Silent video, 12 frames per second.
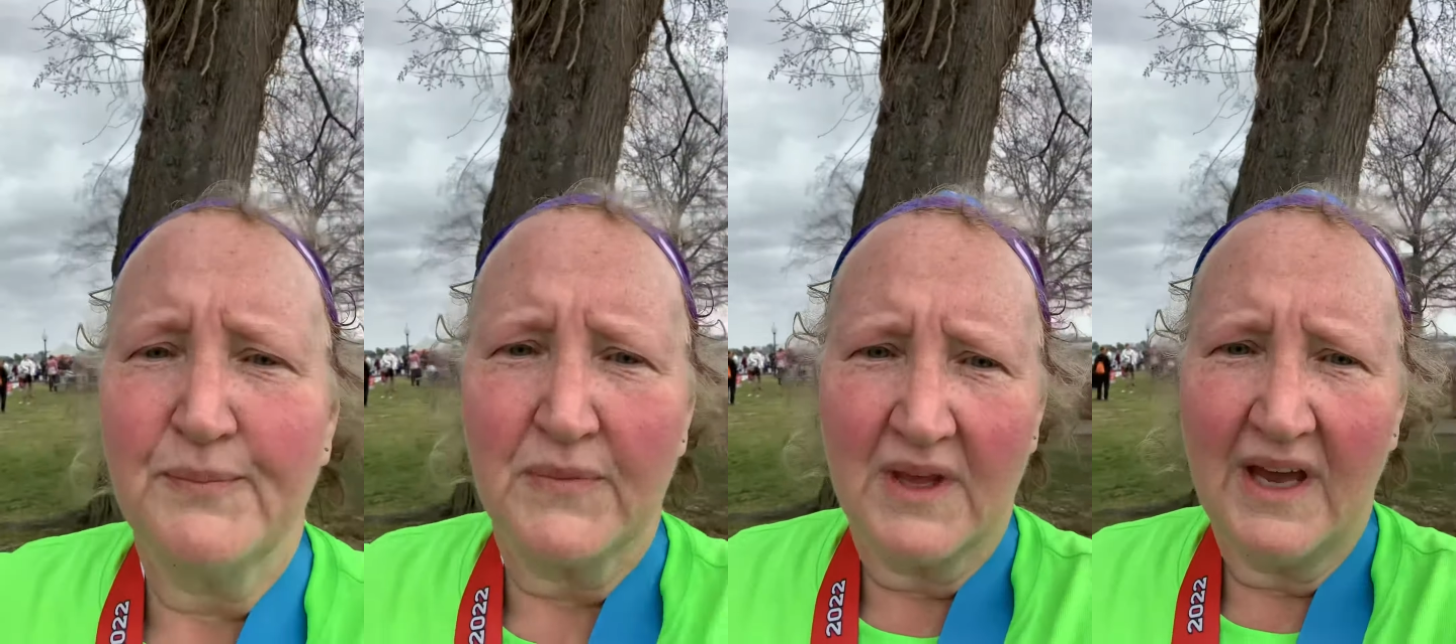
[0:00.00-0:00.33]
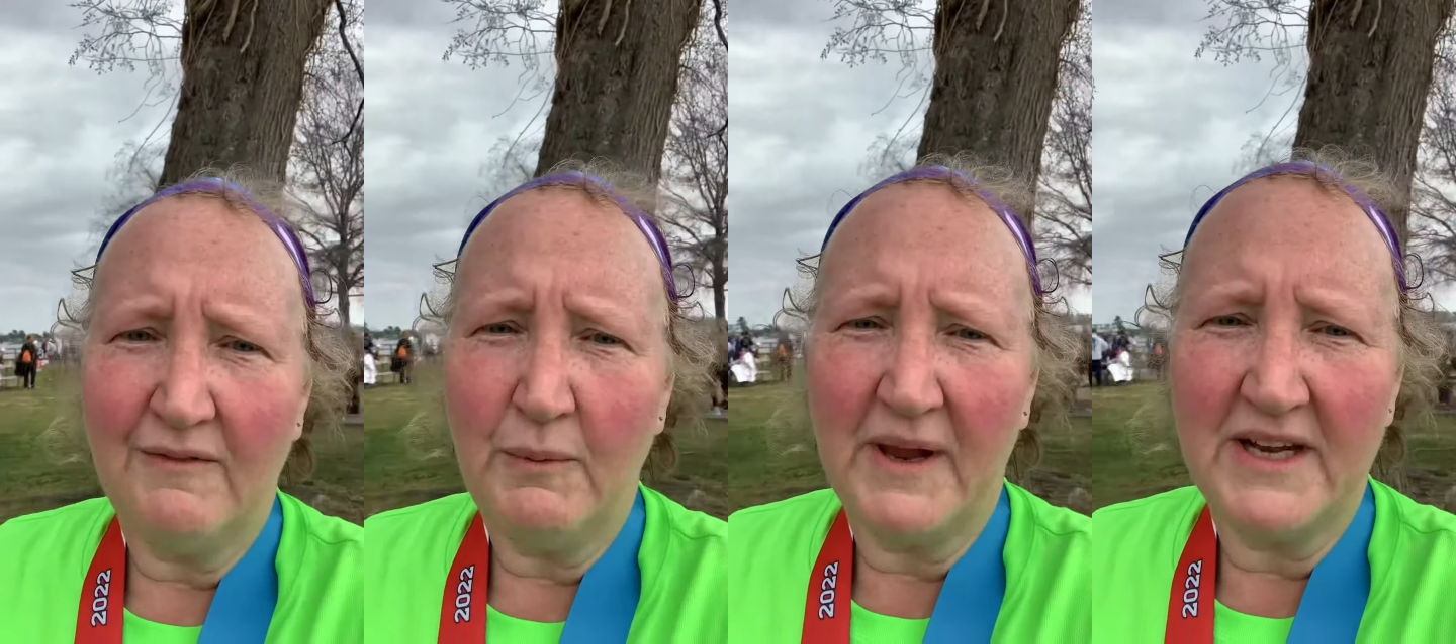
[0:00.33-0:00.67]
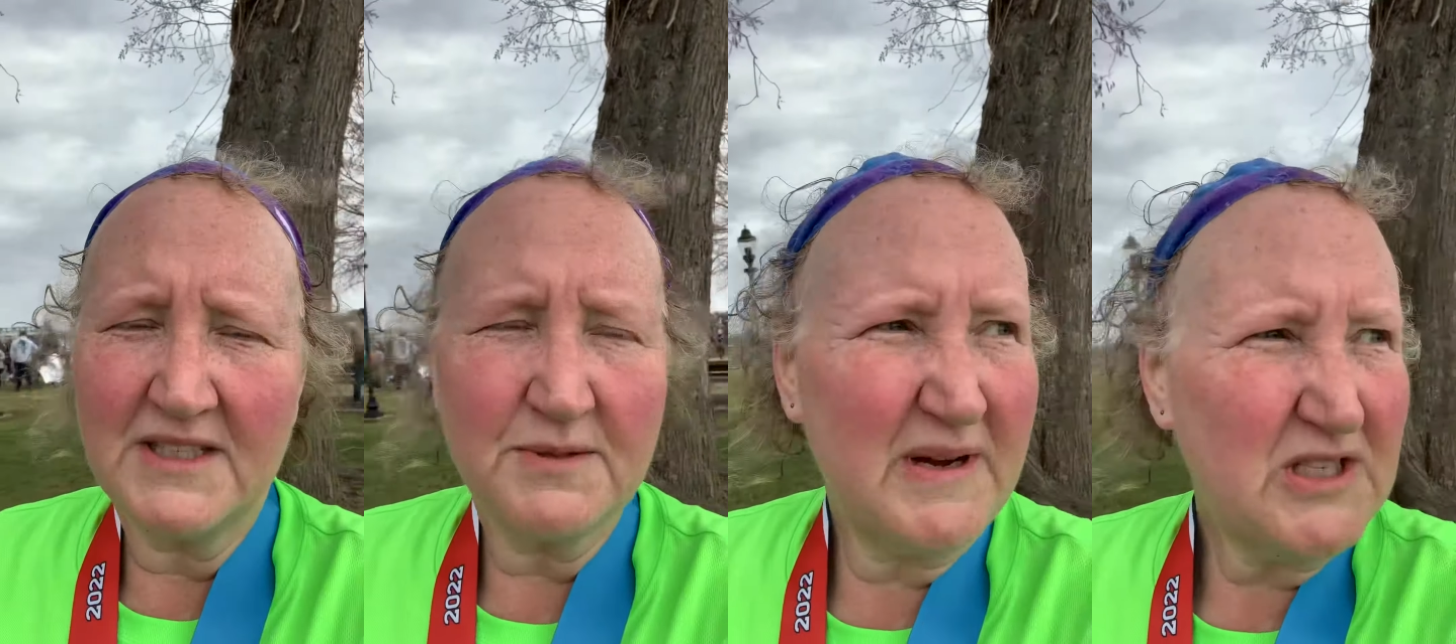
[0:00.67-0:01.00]
Hey everybody,
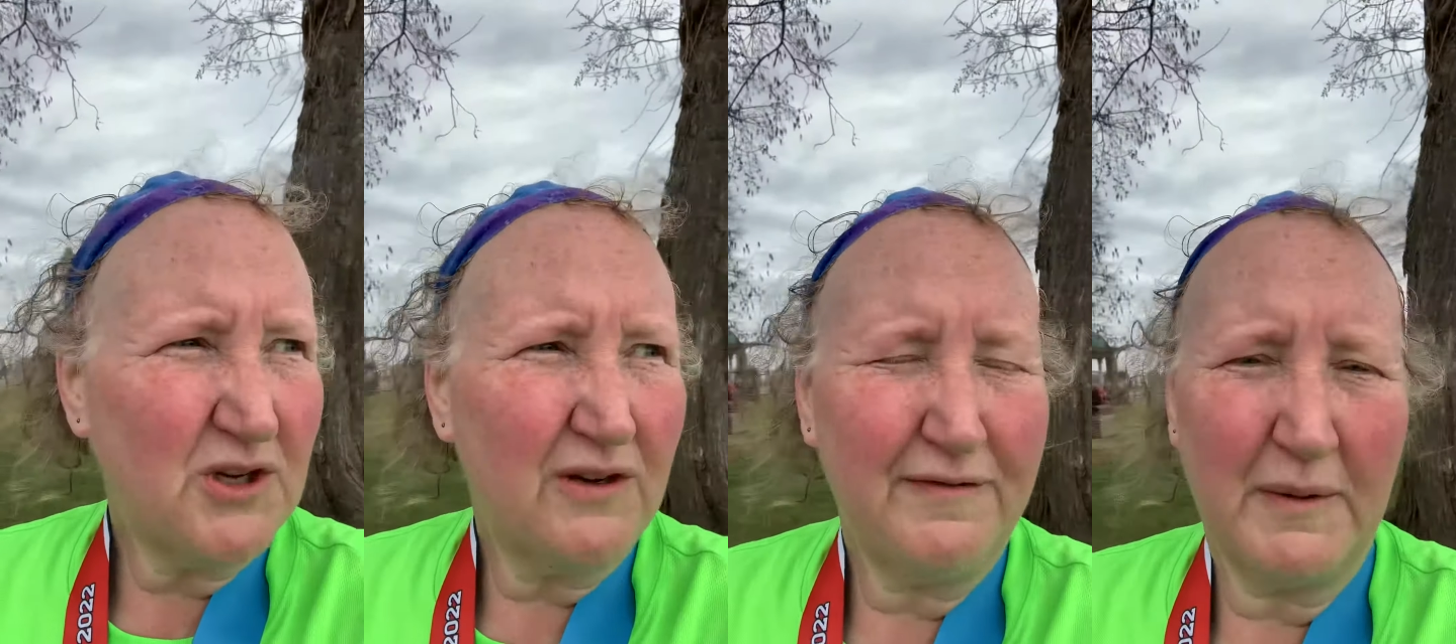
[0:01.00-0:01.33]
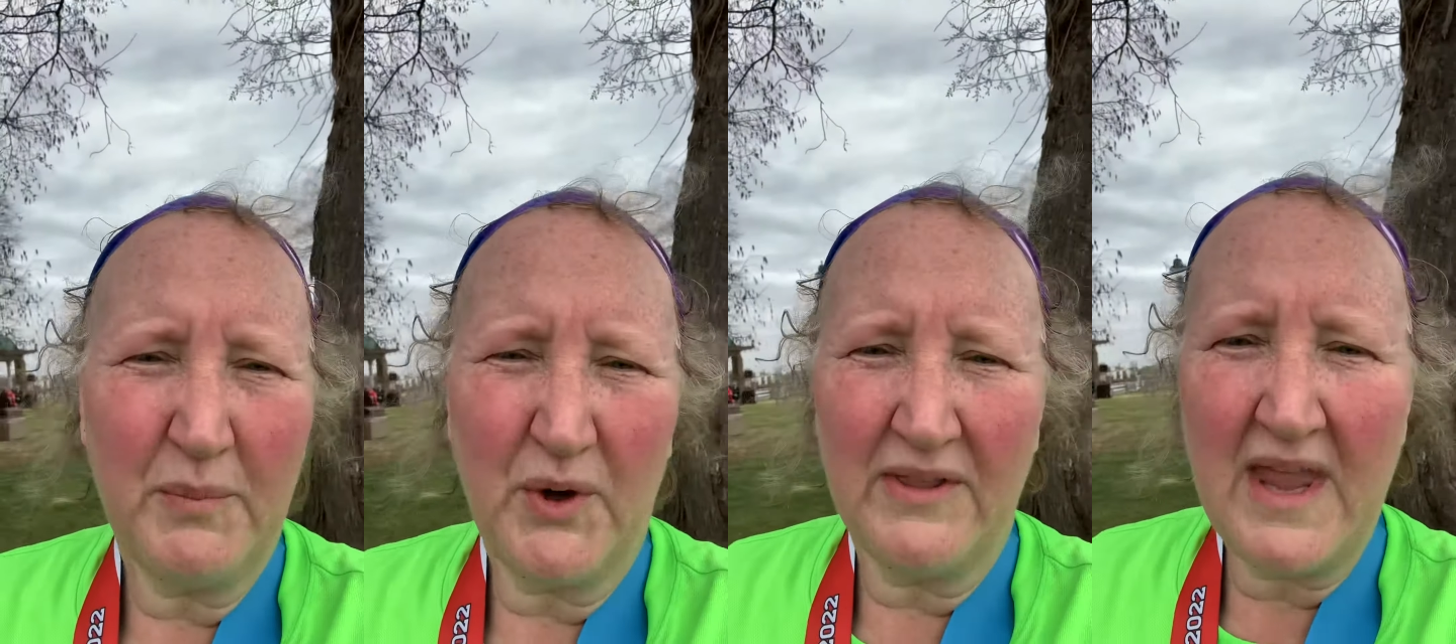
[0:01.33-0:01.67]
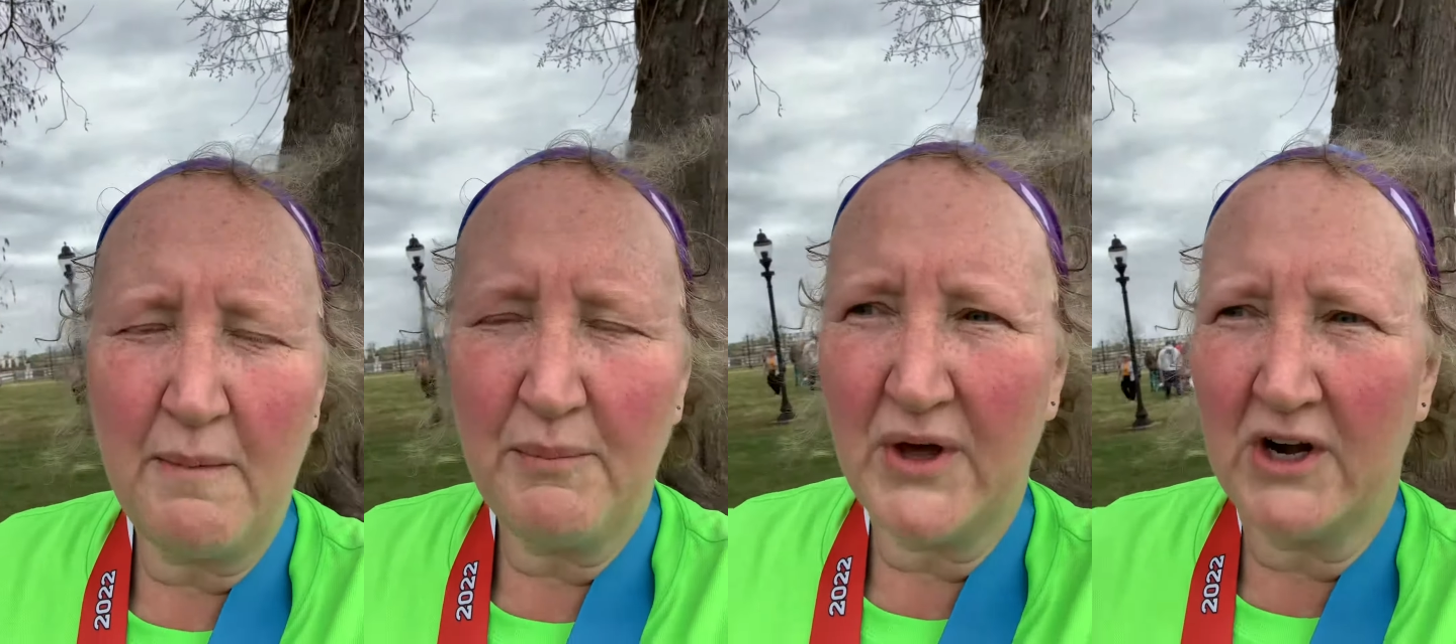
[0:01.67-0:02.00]
it's Rachel from Burn
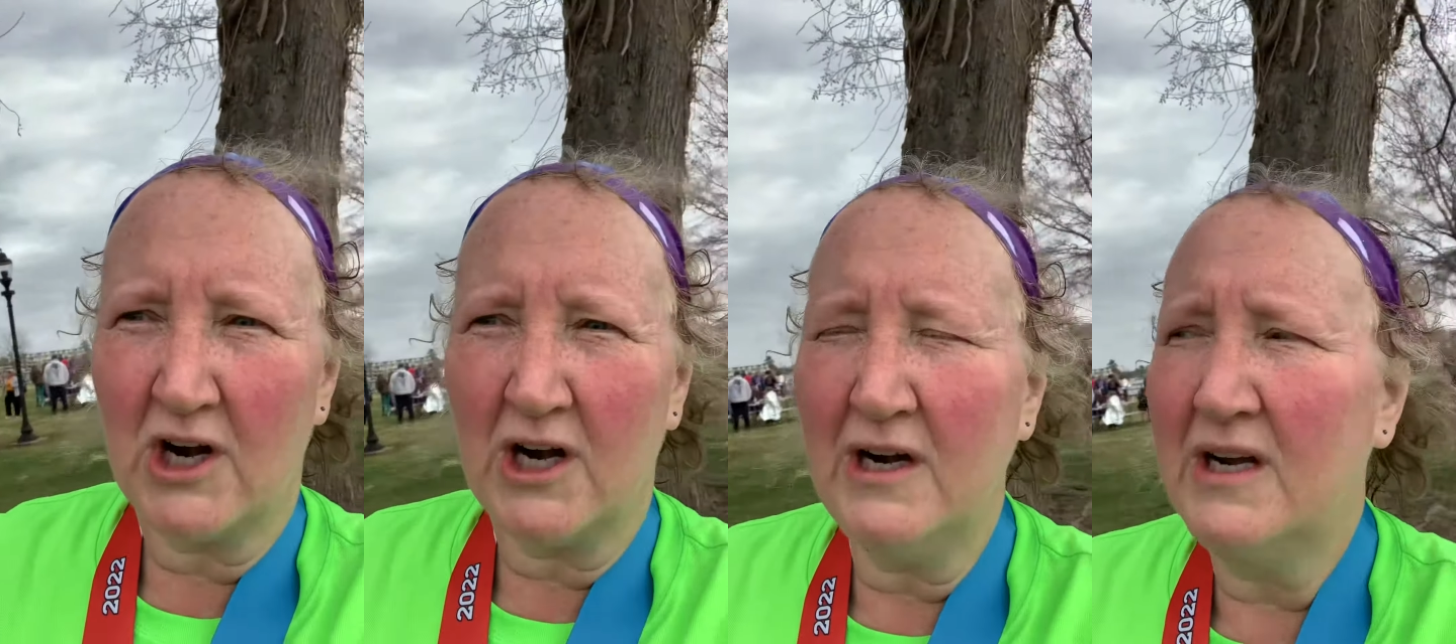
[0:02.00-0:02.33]
That Butter.